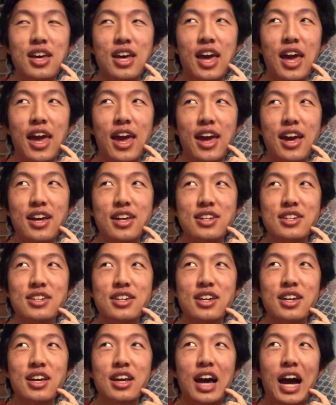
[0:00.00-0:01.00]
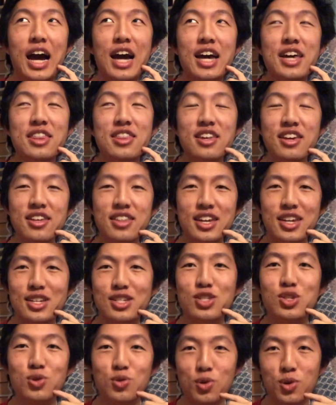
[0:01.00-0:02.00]
And I think that
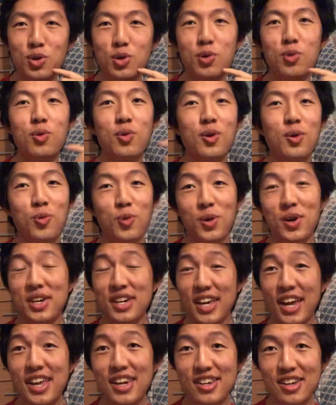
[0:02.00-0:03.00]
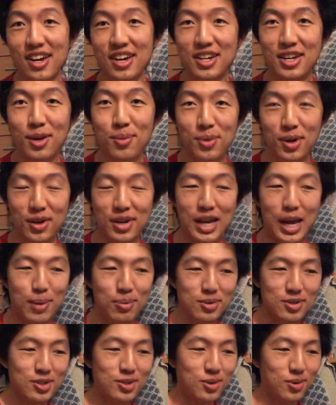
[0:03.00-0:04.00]
is true. We're again not comparing
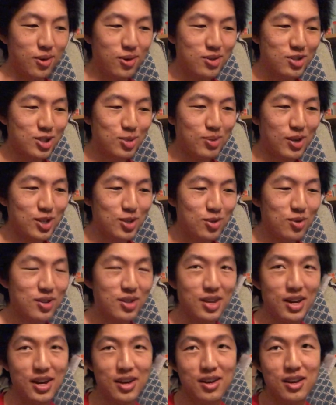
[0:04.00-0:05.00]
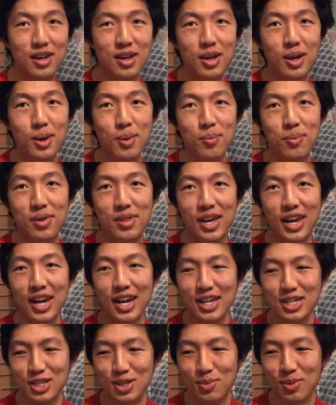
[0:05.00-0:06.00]
apples to oranges by doing that, but that
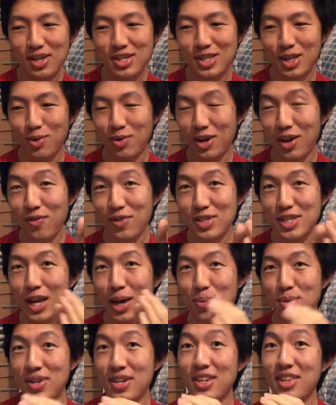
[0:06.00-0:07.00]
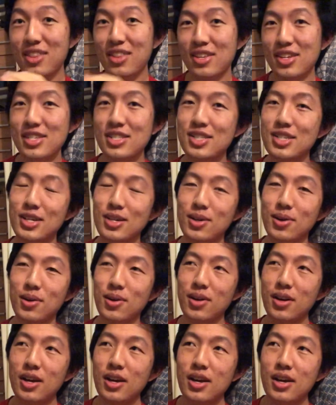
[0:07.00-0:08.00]
actually means that whatever's happening this
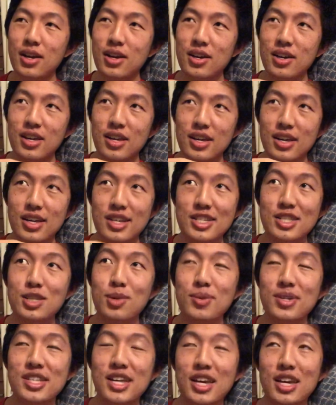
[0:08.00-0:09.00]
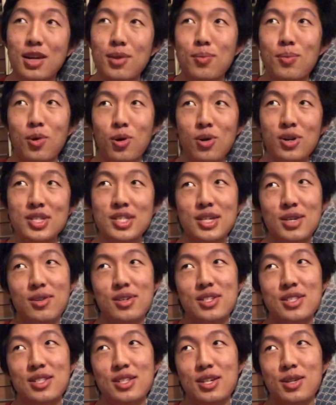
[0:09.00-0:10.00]
year is to be taken more
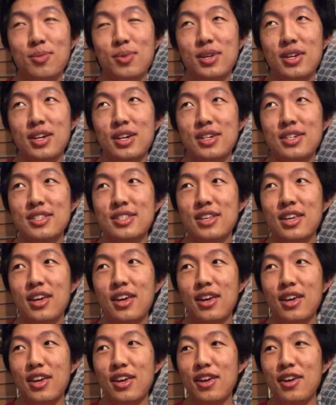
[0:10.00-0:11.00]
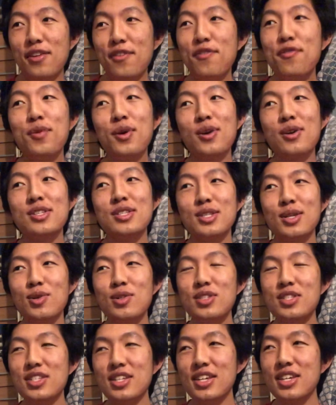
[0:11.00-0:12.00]
seriously, because if we are still
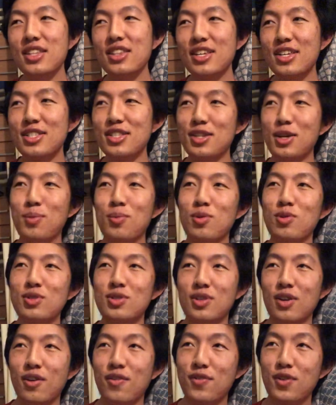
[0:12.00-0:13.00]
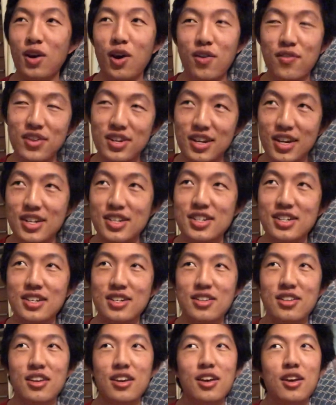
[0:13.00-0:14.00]
seeing these numbers of
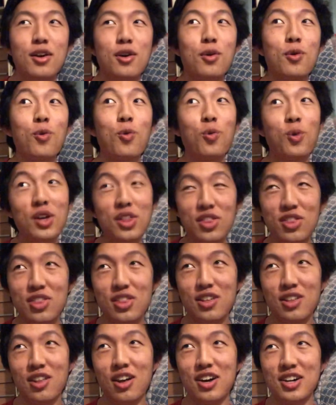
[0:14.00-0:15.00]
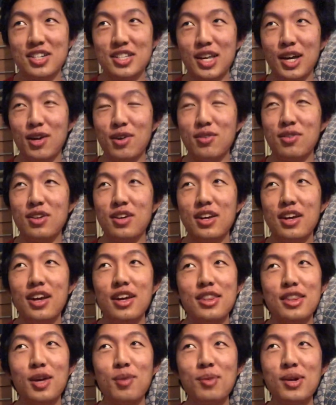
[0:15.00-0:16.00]
COVID-19 with the lockdown,
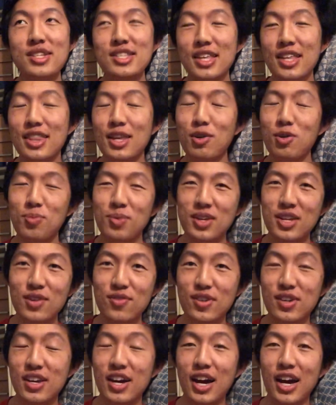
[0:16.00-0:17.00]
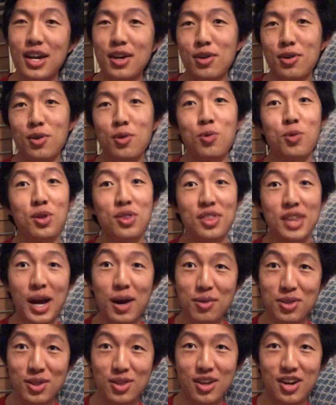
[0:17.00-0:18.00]
that means that they would be even higher
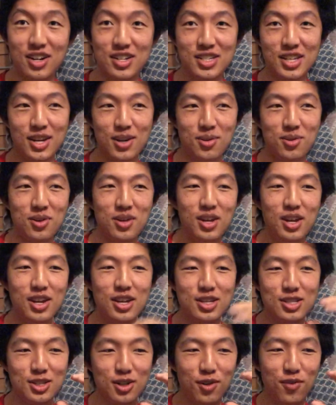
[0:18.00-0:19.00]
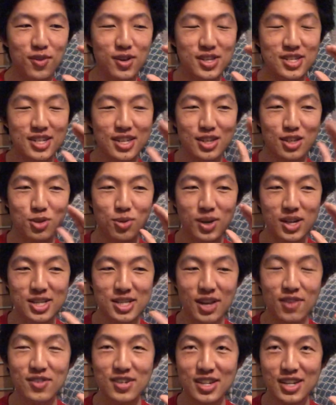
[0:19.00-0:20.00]
without the lockdown. So if we see the
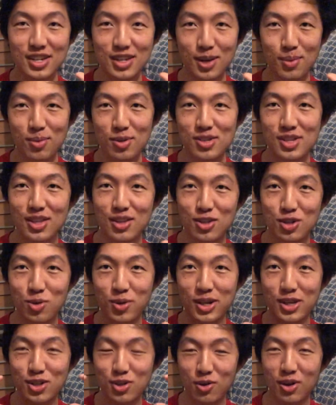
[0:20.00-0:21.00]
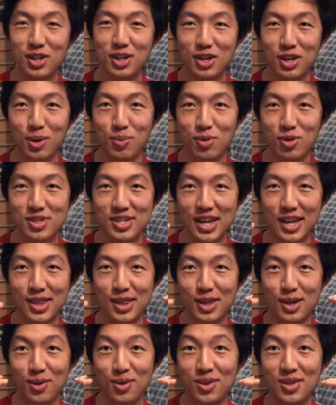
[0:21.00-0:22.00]
2017 numbers and the 2020 numbers and
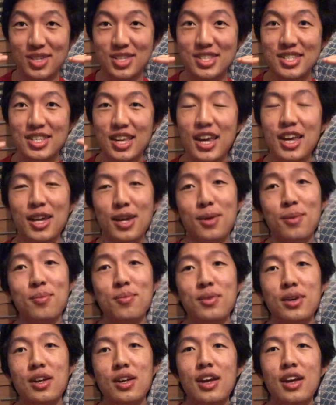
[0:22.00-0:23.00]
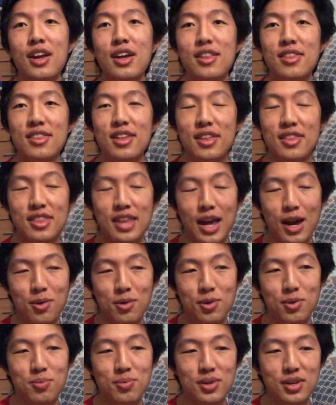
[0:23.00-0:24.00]
they're the same, then that
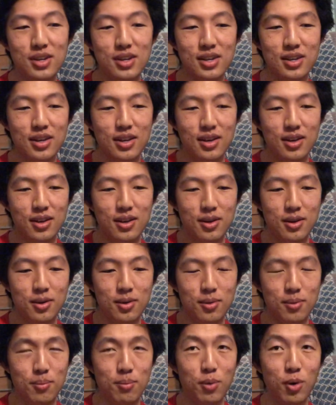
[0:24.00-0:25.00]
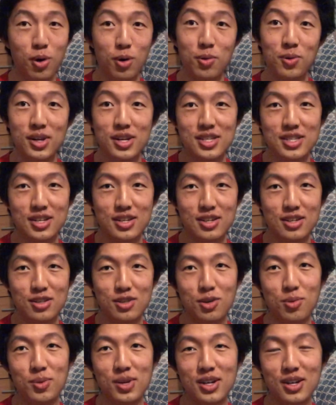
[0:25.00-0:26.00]
would be more reason
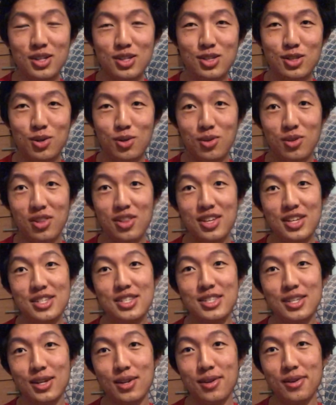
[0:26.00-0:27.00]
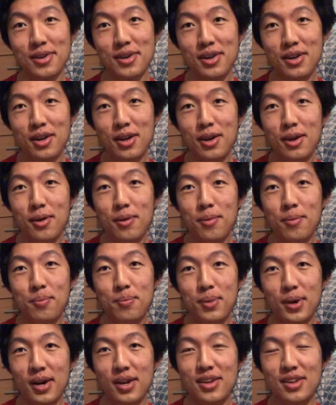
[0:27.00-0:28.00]
to be concerned this year.
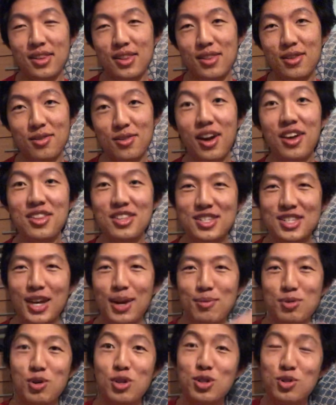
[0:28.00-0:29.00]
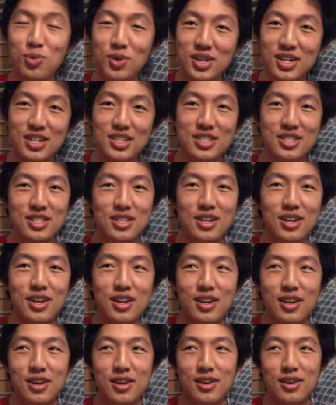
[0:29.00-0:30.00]
But they're not the same. 2020 is
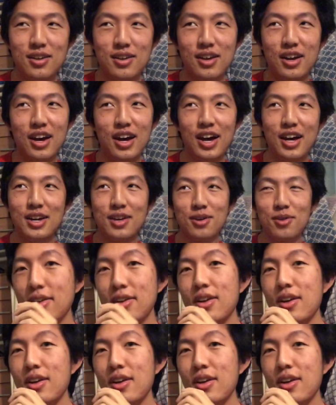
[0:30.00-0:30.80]
higher.